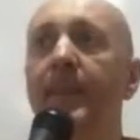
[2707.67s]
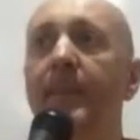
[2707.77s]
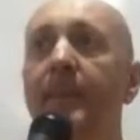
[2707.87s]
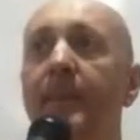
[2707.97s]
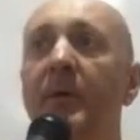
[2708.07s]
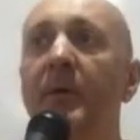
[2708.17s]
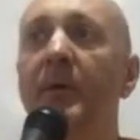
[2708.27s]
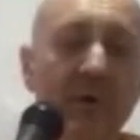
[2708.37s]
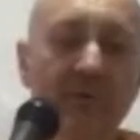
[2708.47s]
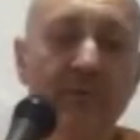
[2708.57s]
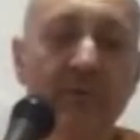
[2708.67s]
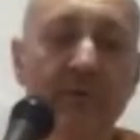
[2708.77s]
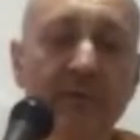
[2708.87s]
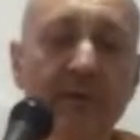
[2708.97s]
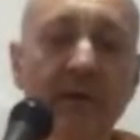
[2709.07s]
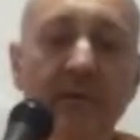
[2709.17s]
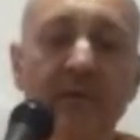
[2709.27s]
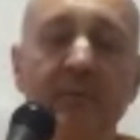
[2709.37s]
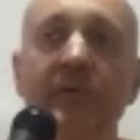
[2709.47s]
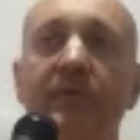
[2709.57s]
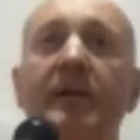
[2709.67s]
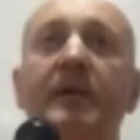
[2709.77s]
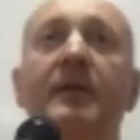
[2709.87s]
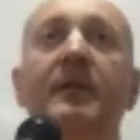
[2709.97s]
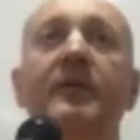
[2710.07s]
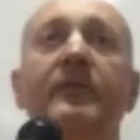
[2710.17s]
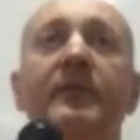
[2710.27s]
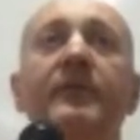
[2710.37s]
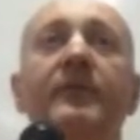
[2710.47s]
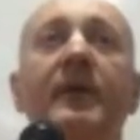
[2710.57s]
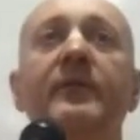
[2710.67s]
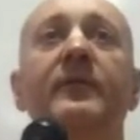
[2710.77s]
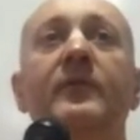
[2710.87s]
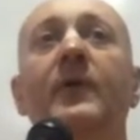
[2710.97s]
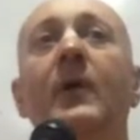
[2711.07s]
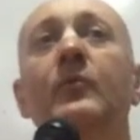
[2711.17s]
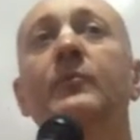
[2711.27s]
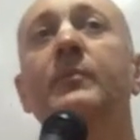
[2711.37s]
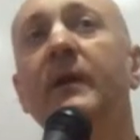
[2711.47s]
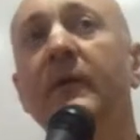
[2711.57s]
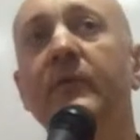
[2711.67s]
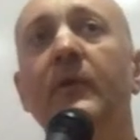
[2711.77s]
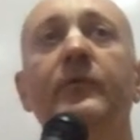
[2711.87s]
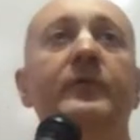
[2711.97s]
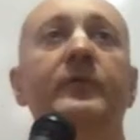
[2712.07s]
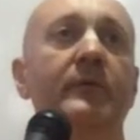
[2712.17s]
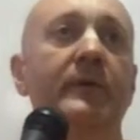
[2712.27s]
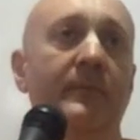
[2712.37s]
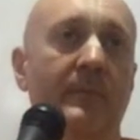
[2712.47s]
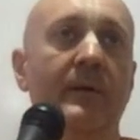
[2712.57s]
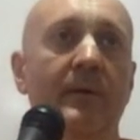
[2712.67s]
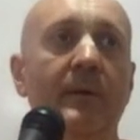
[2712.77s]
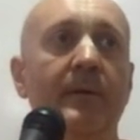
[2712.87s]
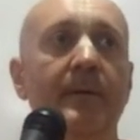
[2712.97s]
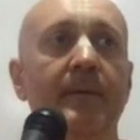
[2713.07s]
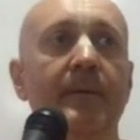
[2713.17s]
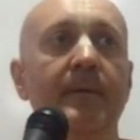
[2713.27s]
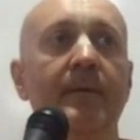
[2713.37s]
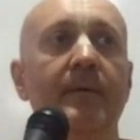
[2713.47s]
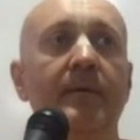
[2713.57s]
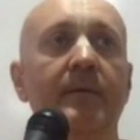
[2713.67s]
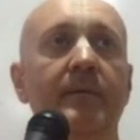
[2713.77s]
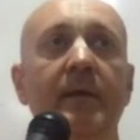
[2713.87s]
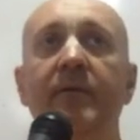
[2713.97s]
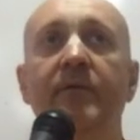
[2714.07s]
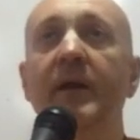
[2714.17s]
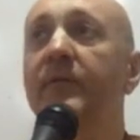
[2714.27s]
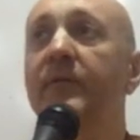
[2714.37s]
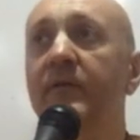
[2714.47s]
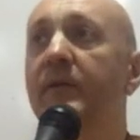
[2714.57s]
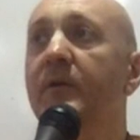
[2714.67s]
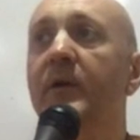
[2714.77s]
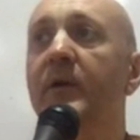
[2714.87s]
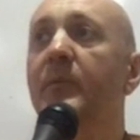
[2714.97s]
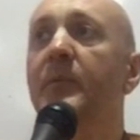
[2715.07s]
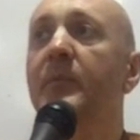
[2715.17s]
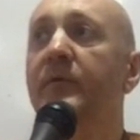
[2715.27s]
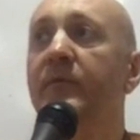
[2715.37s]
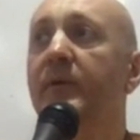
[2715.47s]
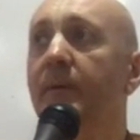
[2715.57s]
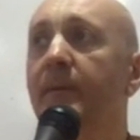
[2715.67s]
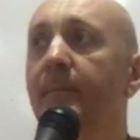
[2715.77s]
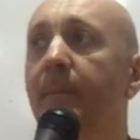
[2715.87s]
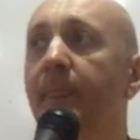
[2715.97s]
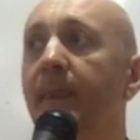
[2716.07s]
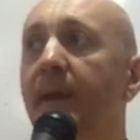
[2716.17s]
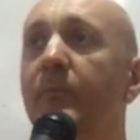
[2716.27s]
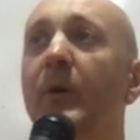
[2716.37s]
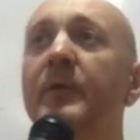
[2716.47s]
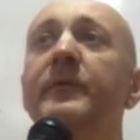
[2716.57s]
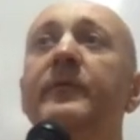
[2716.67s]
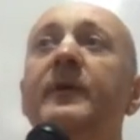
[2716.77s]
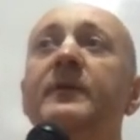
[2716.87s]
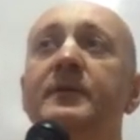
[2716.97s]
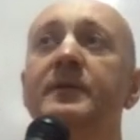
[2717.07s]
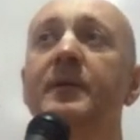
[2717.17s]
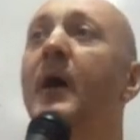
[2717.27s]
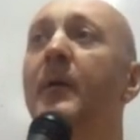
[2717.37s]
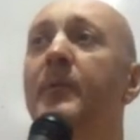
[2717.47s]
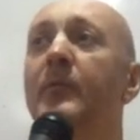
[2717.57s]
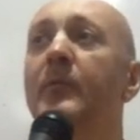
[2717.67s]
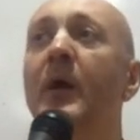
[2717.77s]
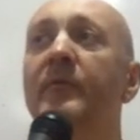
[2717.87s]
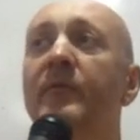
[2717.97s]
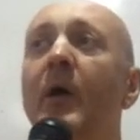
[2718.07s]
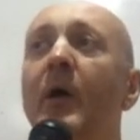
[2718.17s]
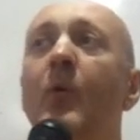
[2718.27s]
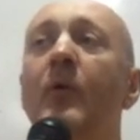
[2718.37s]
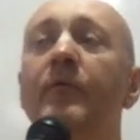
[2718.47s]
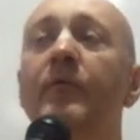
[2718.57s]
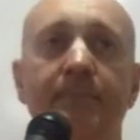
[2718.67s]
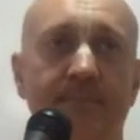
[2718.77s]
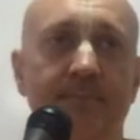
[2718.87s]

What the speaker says: But he's so merciful, still he is presenting this essence of how to bring us closer to him. That's his incredible mercy. And what we said, Chaitanya Mahaprabhu comes how often?